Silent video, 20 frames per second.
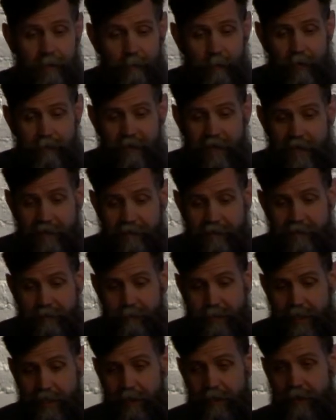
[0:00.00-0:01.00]
We've gotten some
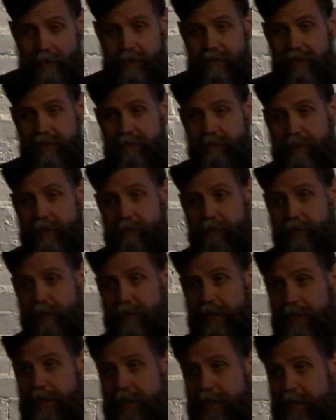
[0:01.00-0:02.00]
PRs that have been
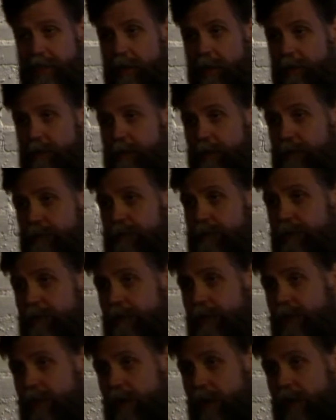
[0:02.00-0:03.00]
really helpful
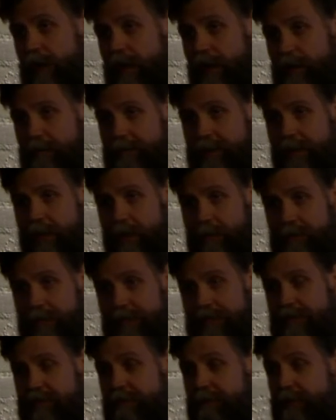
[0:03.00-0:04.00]
to help
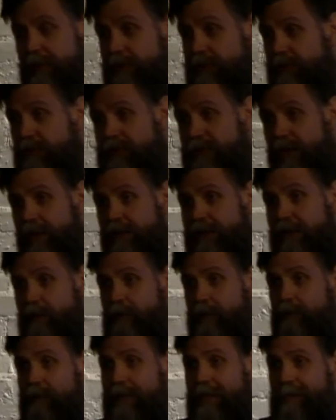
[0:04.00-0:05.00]
get some features done that
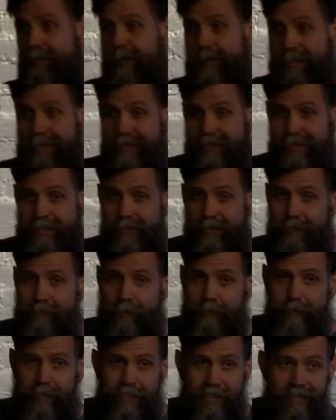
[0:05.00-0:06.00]
we really wanted to do,
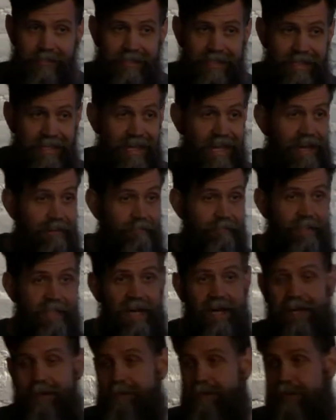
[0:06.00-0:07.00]
but we just didn't have
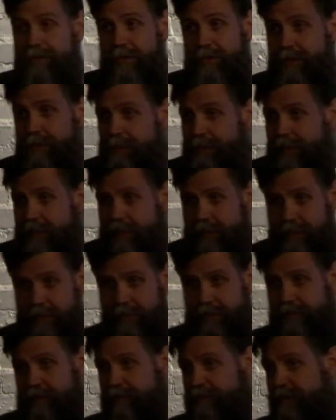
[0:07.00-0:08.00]
time to do
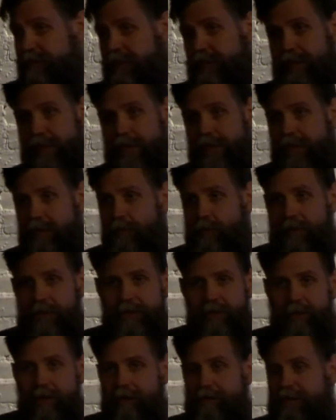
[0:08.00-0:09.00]
because we
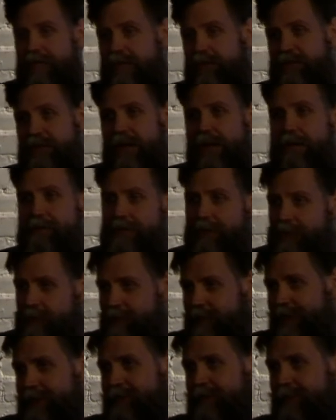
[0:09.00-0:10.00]
still have day jobs as
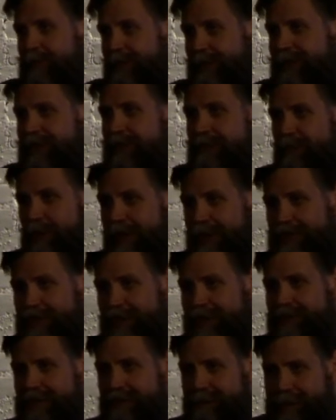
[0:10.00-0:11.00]
well as doing this
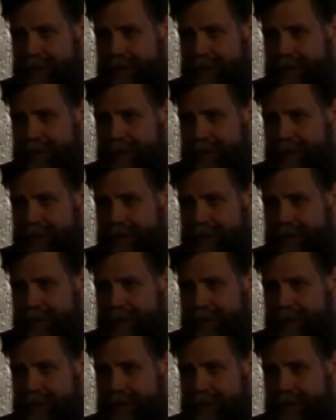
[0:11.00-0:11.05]
project.